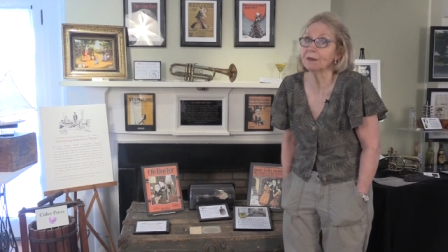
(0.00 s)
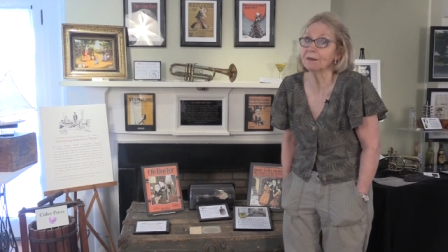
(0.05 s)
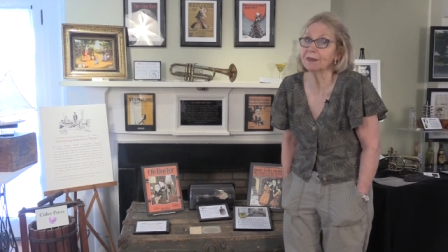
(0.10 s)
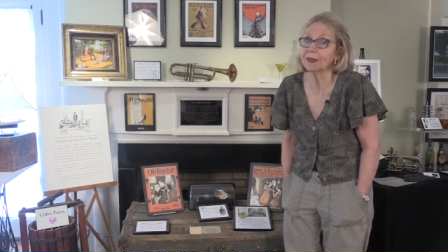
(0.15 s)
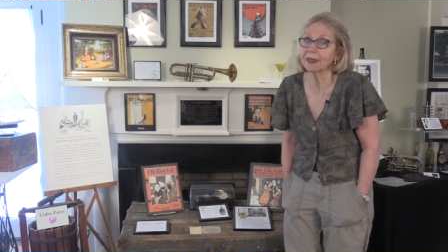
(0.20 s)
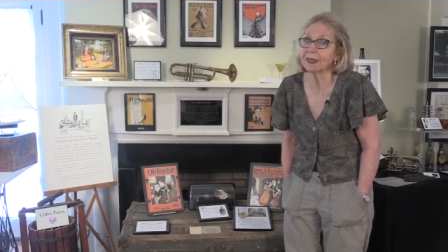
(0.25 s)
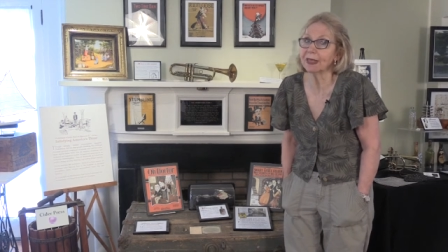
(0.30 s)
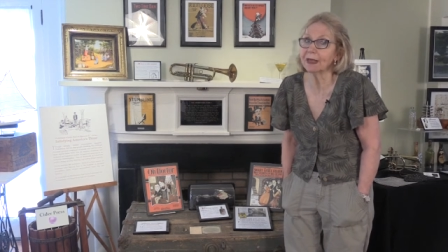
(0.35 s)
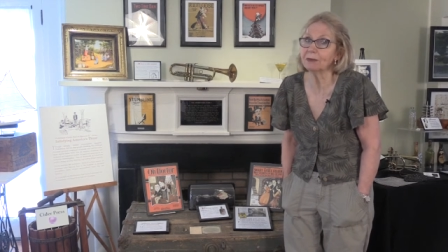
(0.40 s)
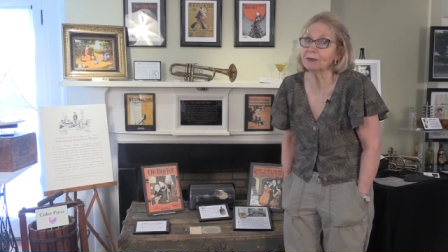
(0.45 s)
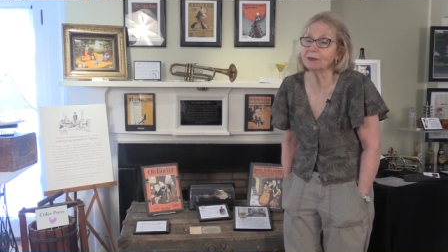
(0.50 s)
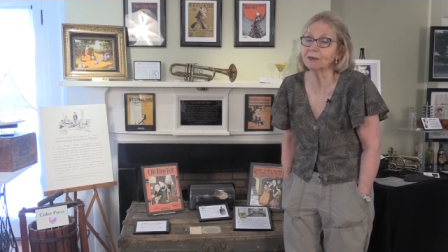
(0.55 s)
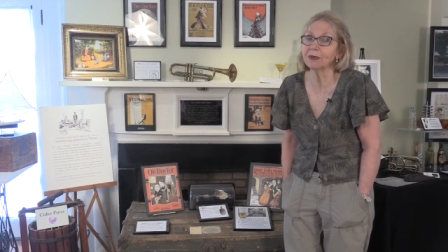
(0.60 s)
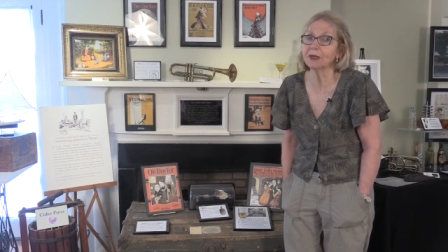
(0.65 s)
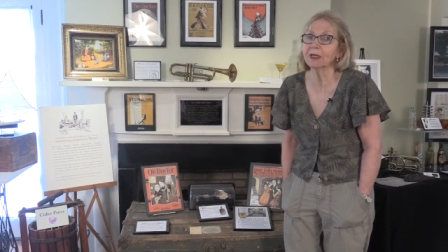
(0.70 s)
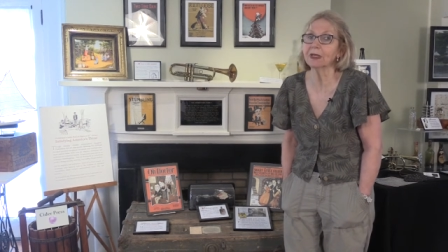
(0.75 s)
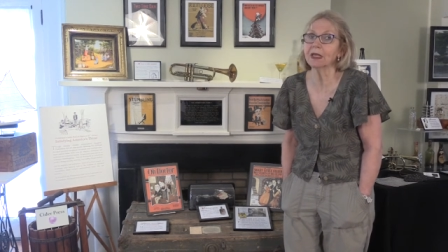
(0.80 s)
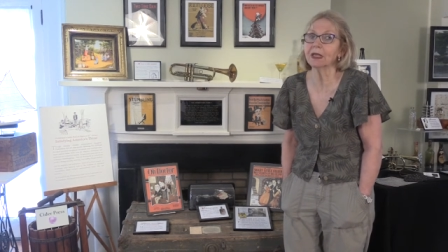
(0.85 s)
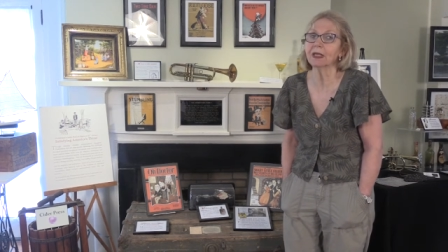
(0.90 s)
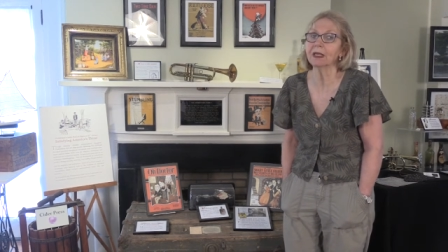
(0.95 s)
If they kept
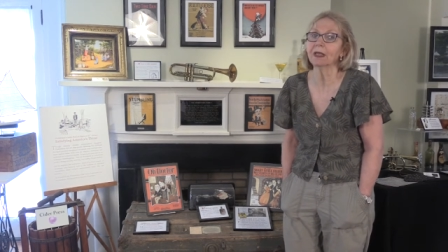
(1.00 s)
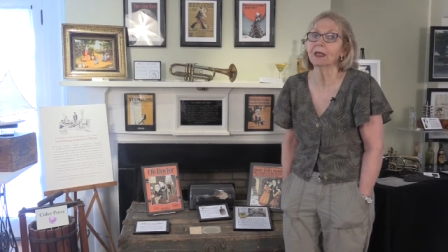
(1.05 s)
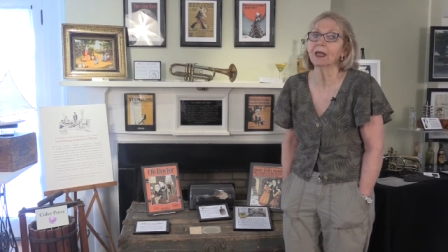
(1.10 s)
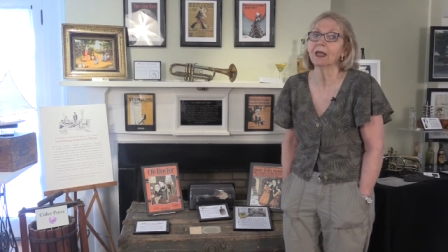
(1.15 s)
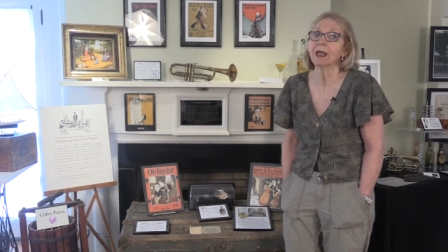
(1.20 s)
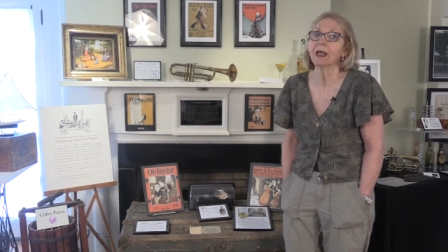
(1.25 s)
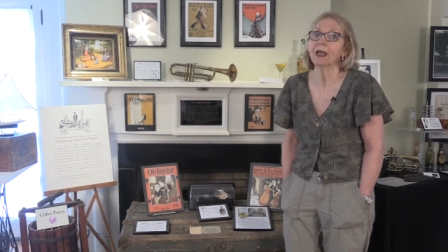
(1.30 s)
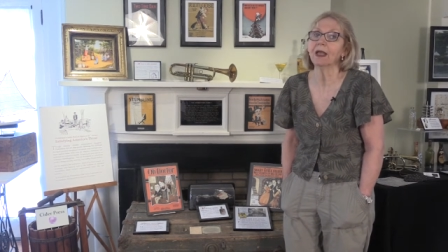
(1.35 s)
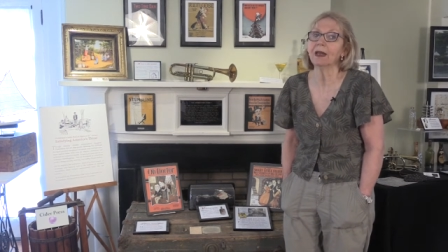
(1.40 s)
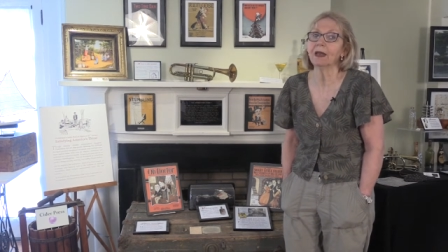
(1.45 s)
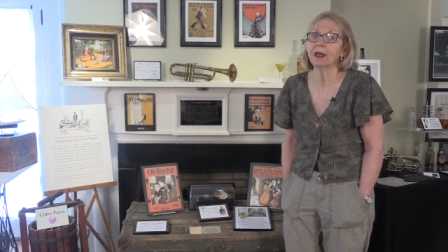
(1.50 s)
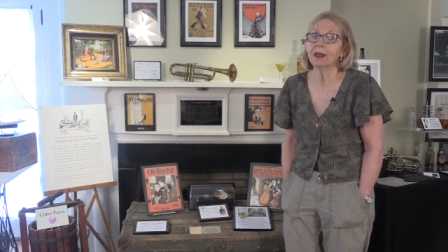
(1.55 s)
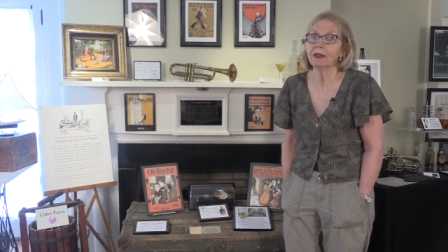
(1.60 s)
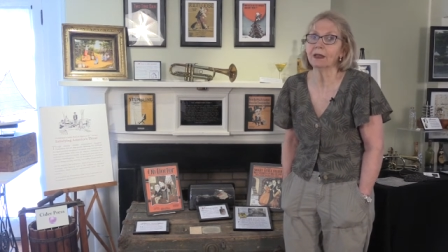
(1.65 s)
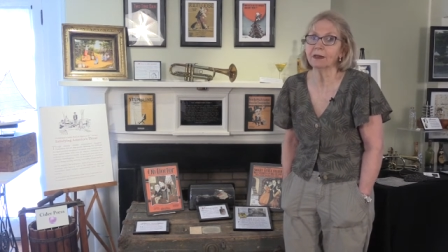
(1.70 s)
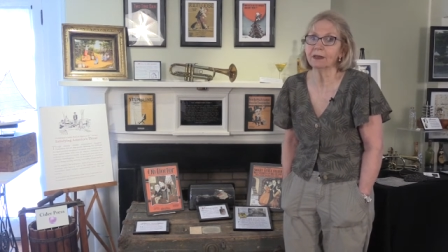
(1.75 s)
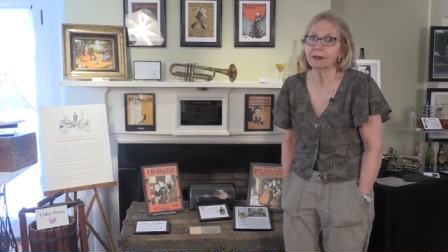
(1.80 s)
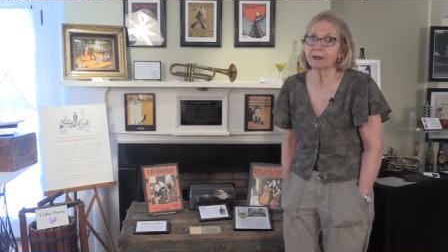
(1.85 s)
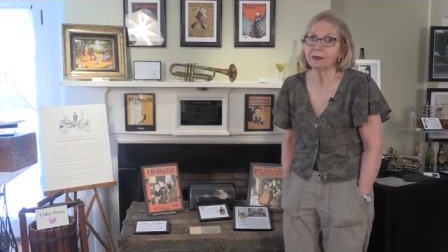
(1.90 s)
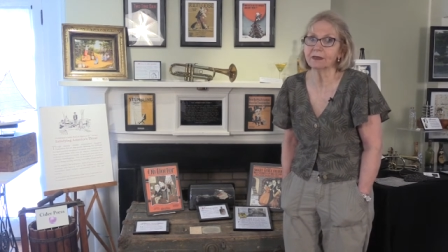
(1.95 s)
drinking and
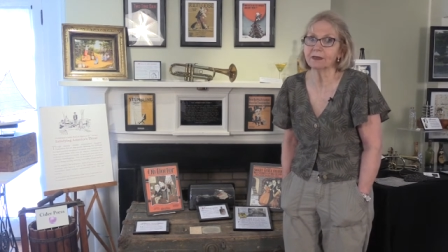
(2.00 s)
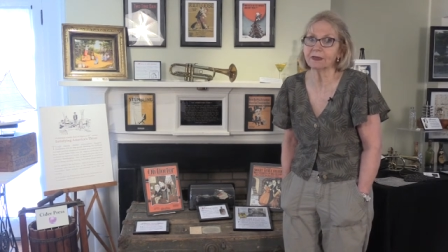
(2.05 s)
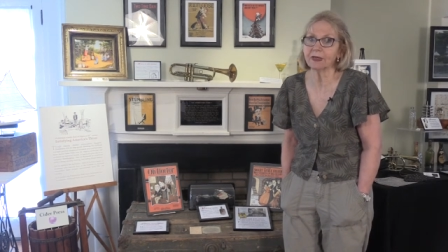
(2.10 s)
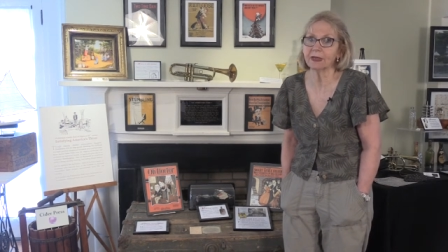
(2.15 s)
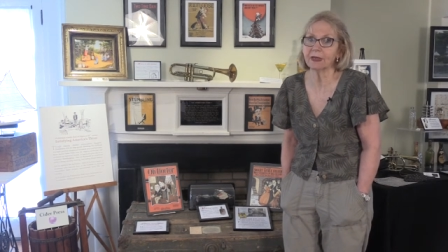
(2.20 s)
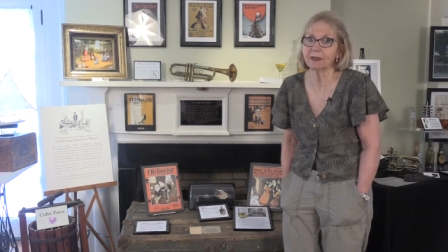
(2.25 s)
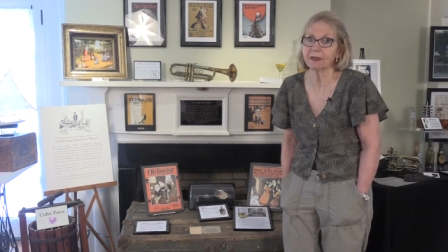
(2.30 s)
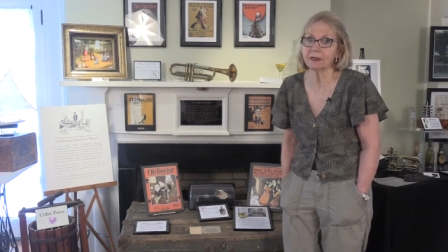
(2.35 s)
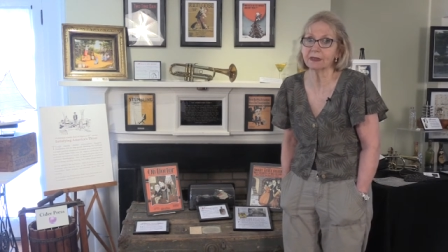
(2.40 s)
and the,